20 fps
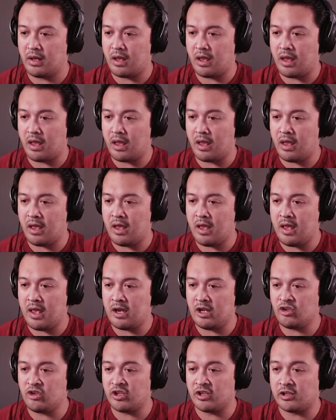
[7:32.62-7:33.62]

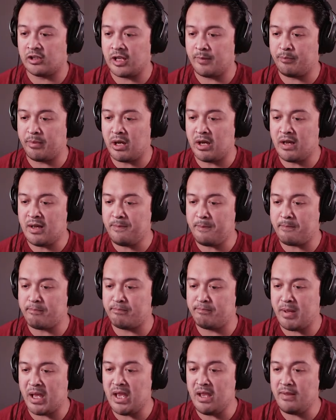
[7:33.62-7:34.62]
And it should clip on.
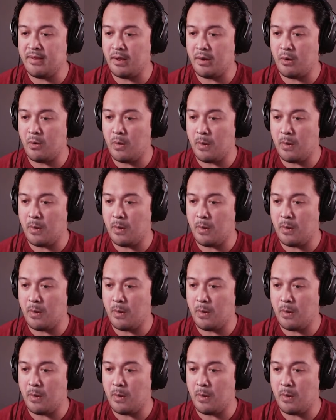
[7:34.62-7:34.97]
Bingo.